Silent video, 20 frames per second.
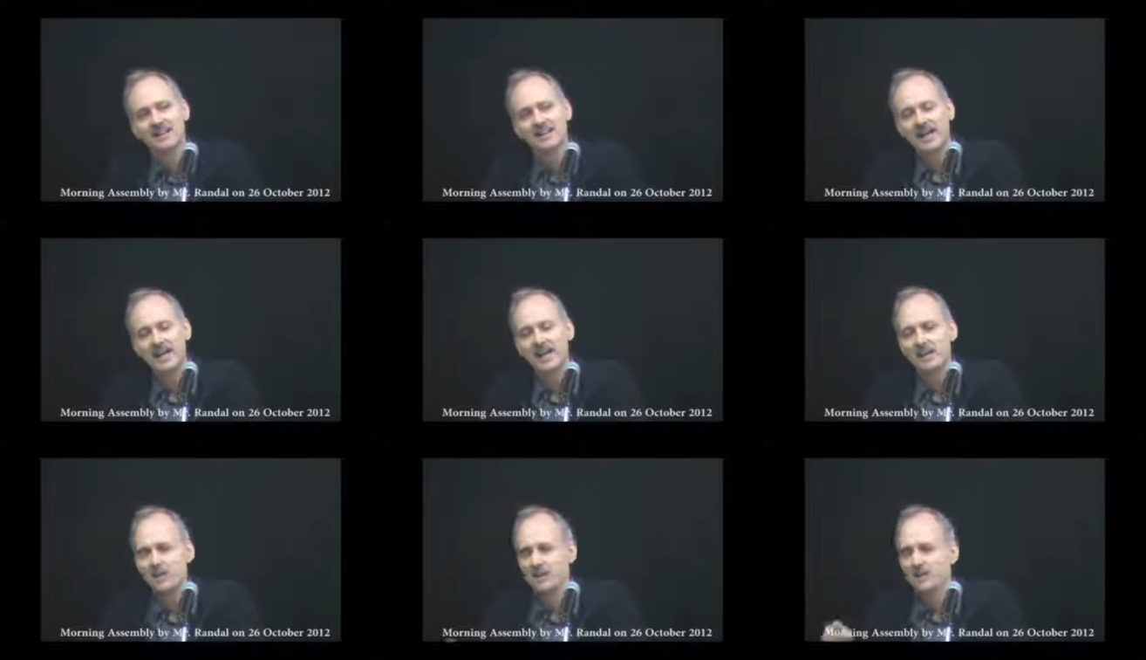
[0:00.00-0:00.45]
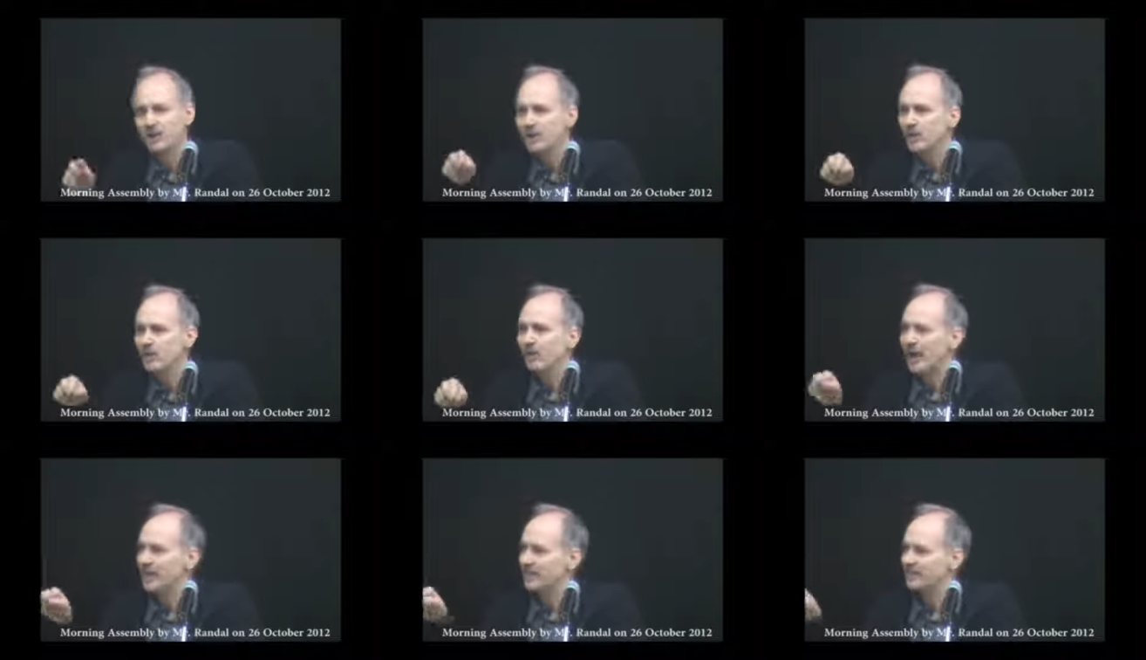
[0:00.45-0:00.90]
that
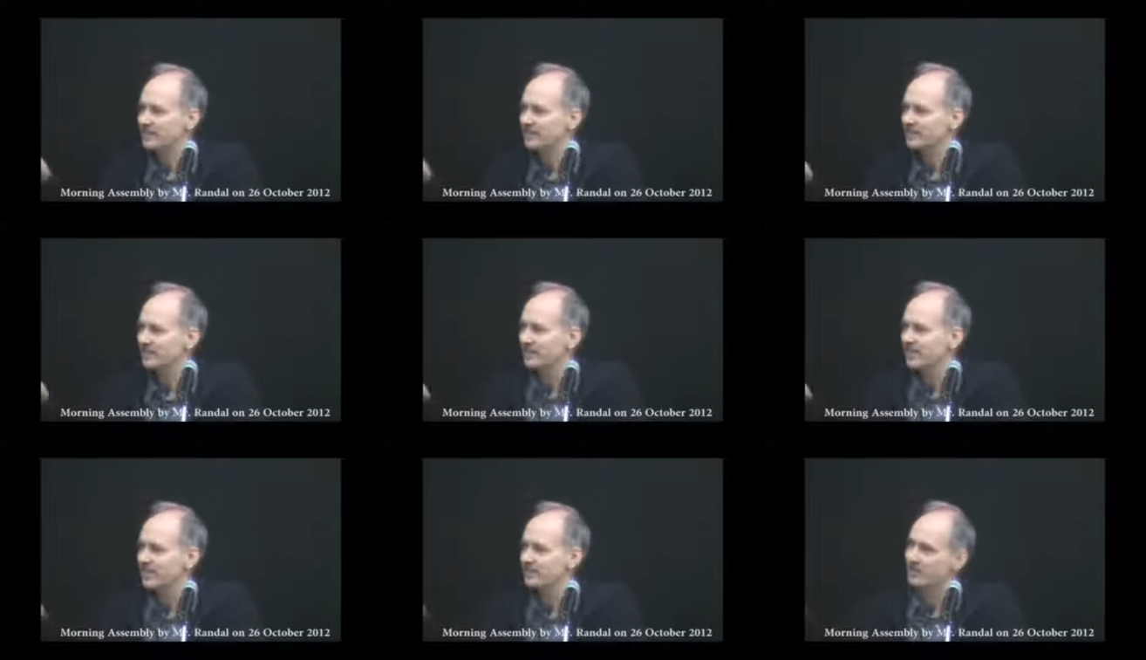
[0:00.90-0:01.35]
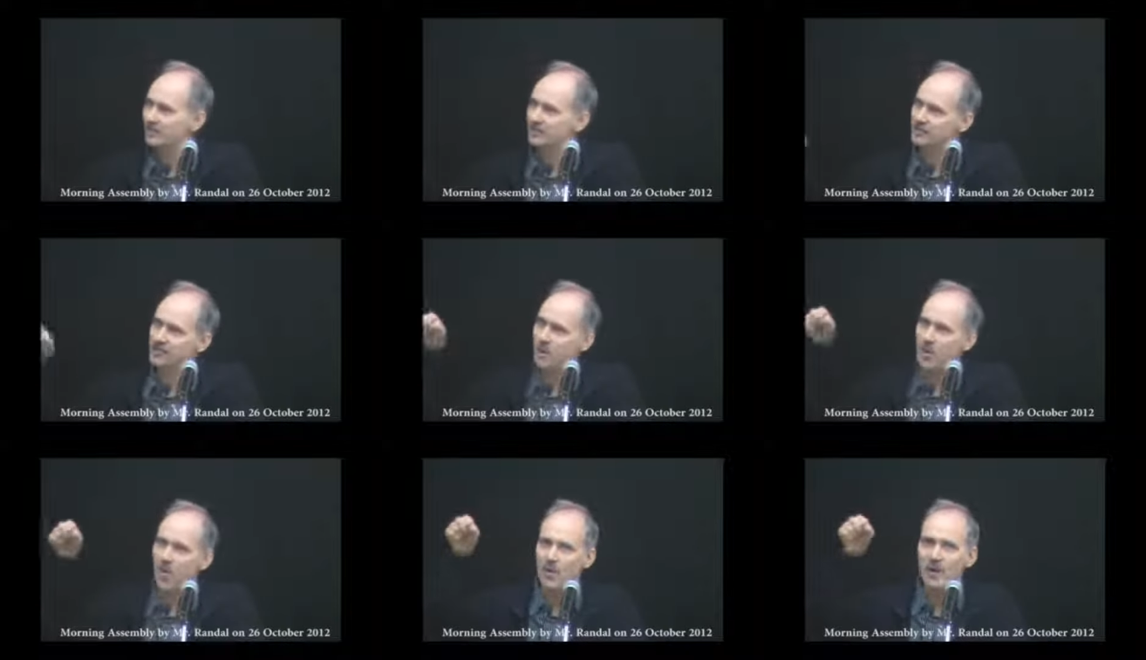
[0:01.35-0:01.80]
you, Esther,
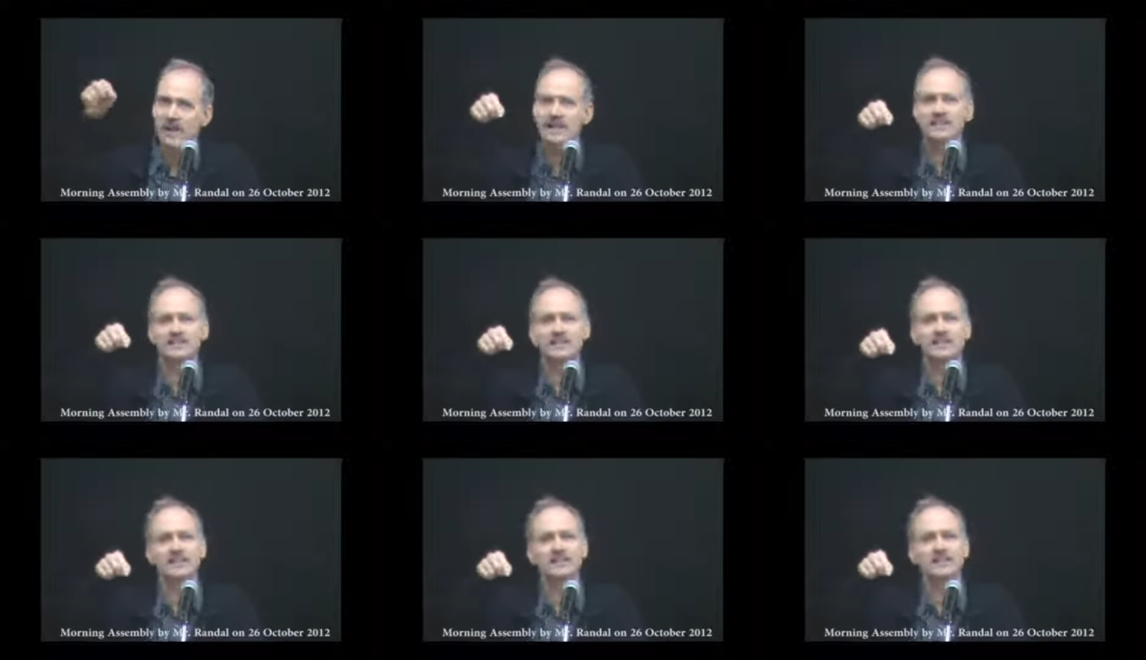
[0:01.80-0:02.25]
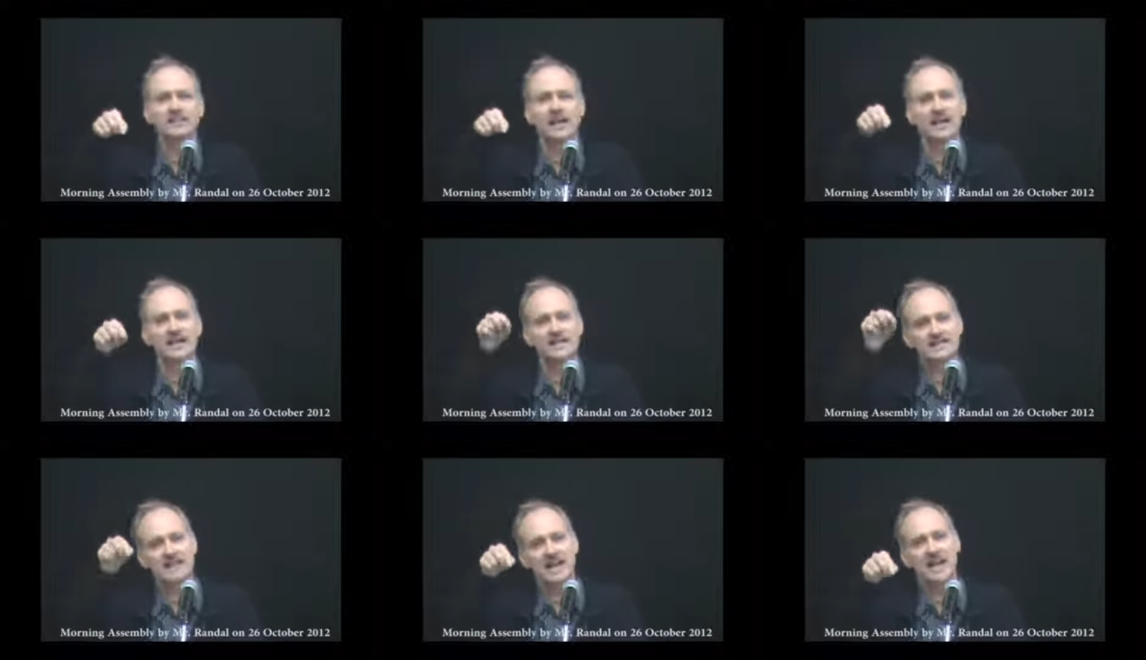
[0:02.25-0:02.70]
must go into
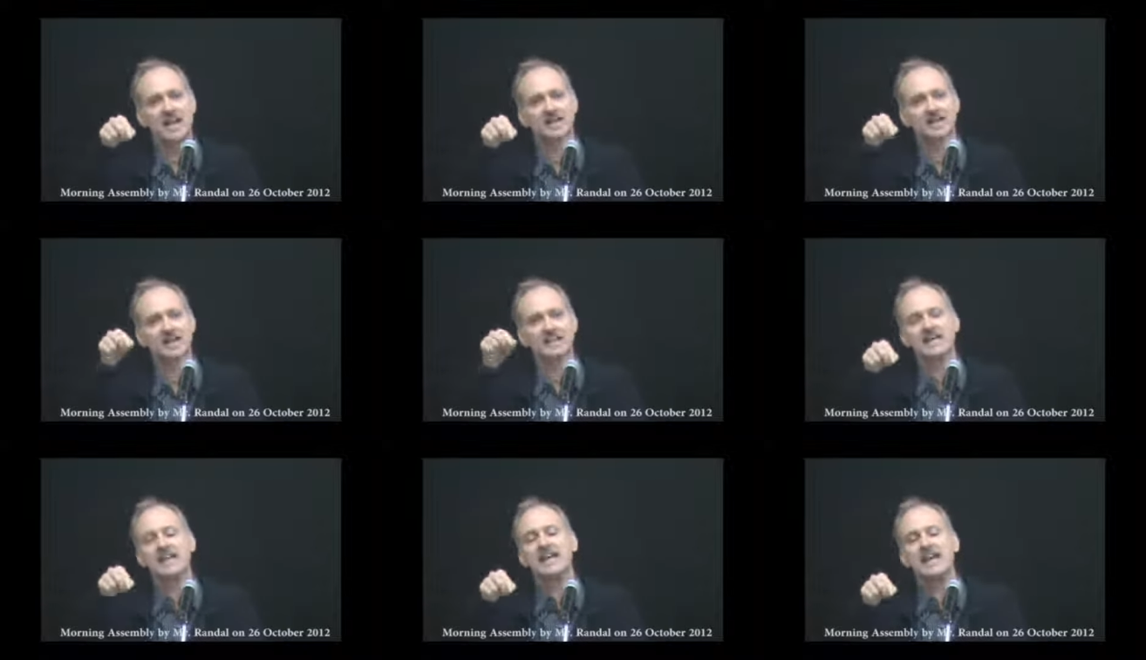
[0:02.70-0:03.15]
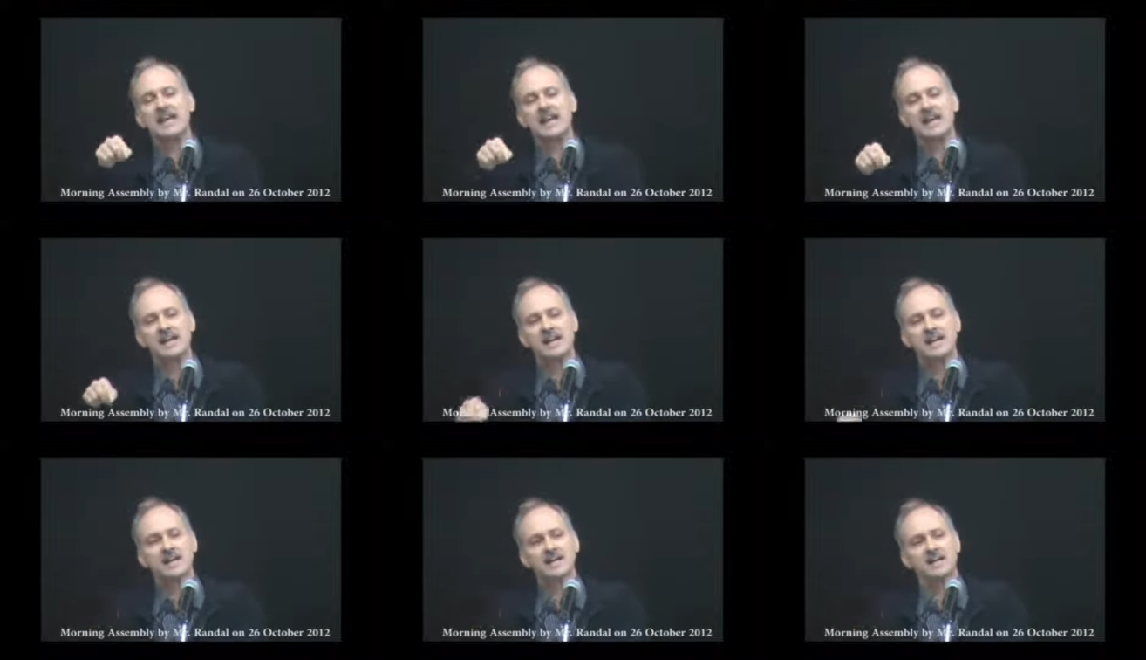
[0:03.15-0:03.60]
and tell the
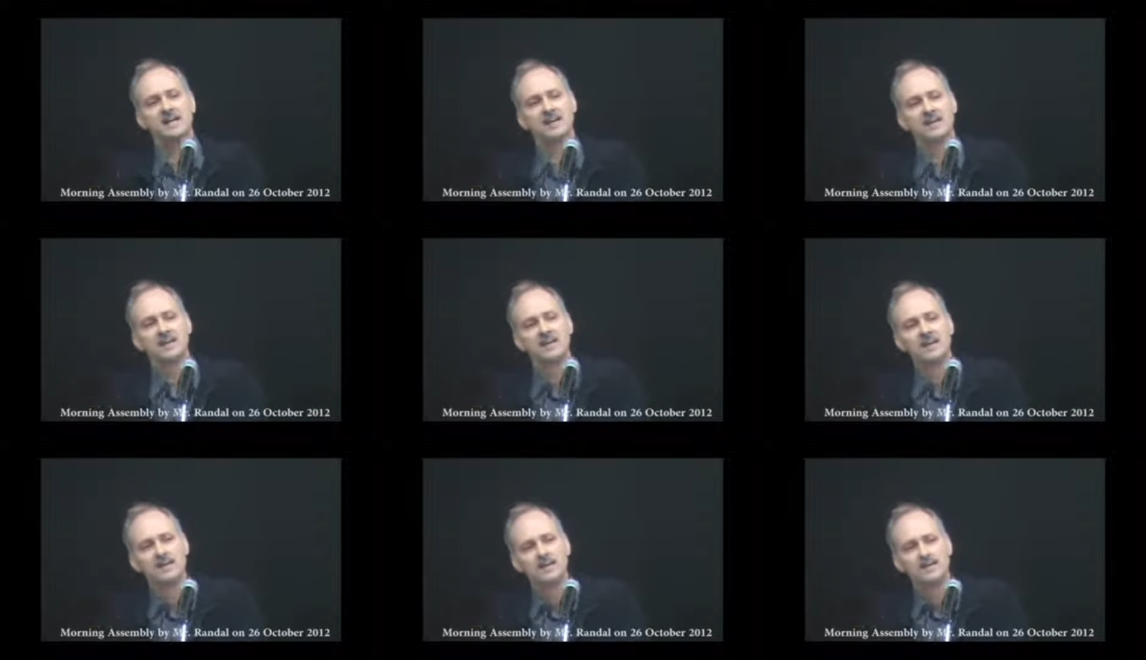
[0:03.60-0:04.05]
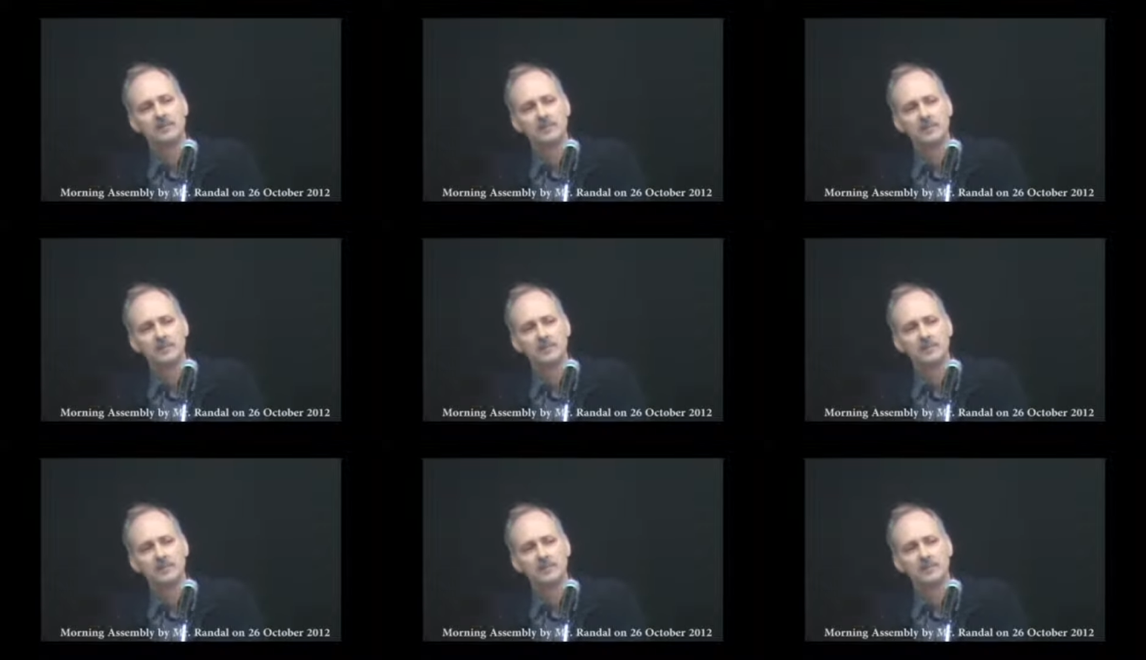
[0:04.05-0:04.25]
king